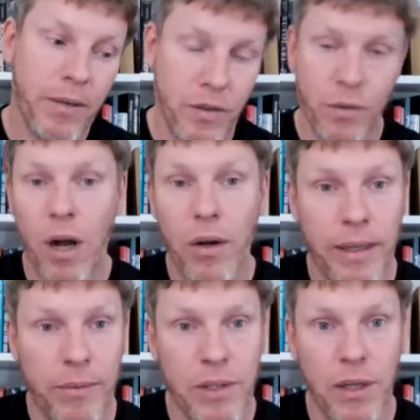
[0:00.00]
The Scirocco
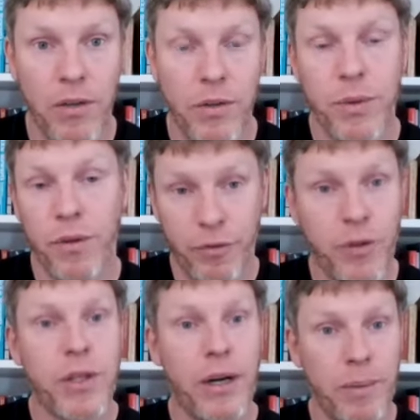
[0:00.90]
then was launched. It was their
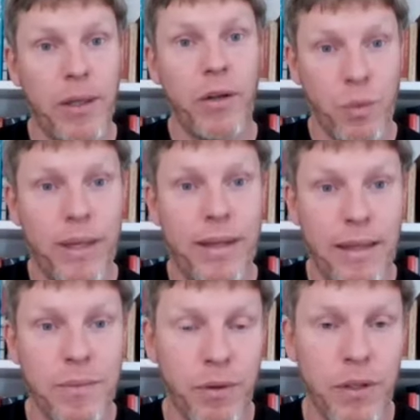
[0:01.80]
first car to be launched with
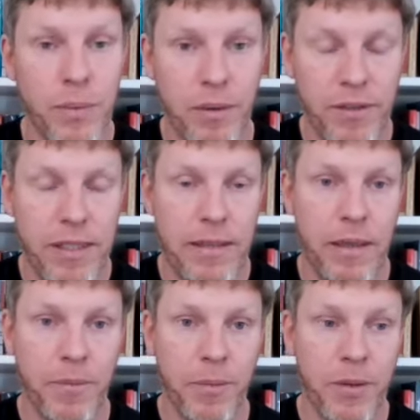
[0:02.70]
this principle of detail
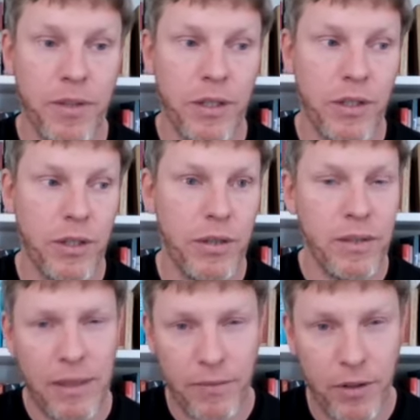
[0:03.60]
optimization in
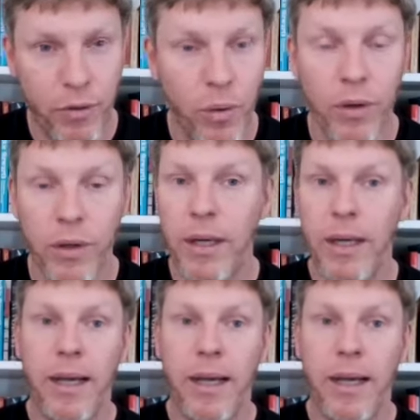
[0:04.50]
'74.